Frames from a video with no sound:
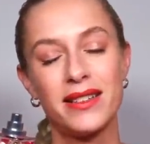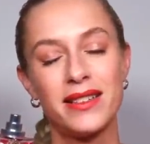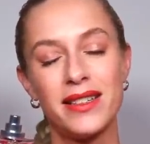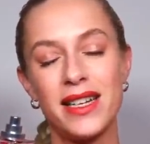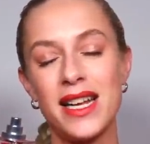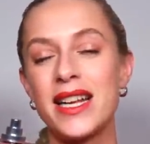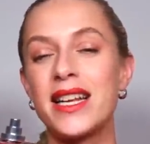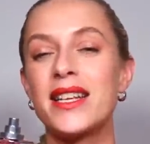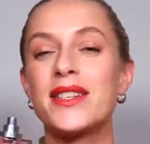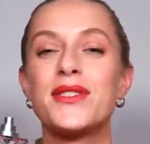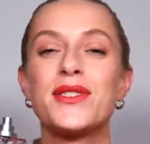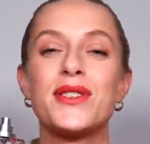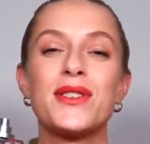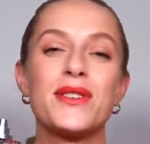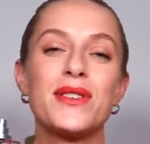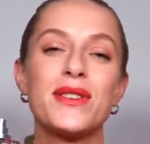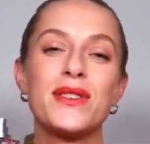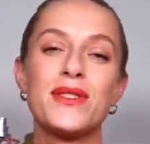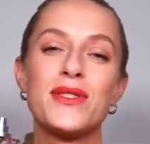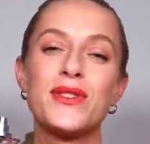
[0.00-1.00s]
It is
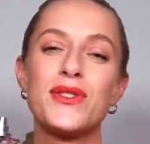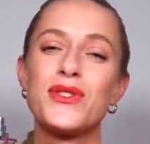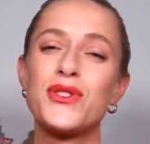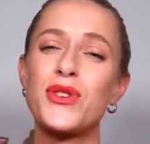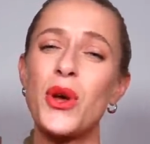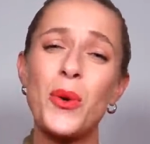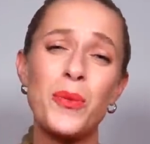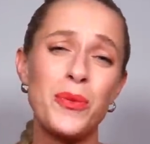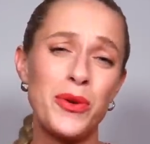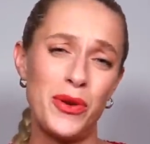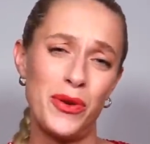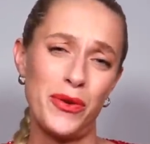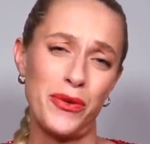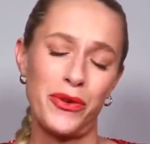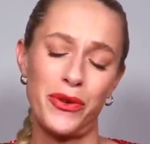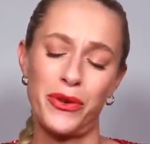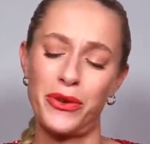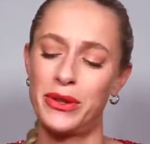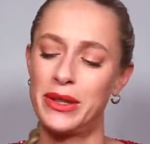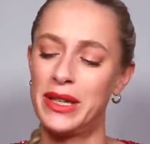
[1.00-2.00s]
so
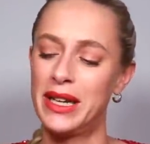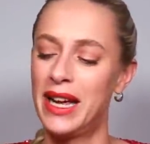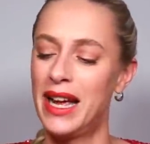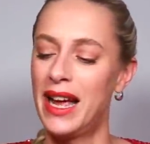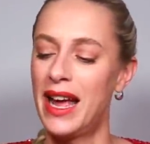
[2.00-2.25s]
beautiful.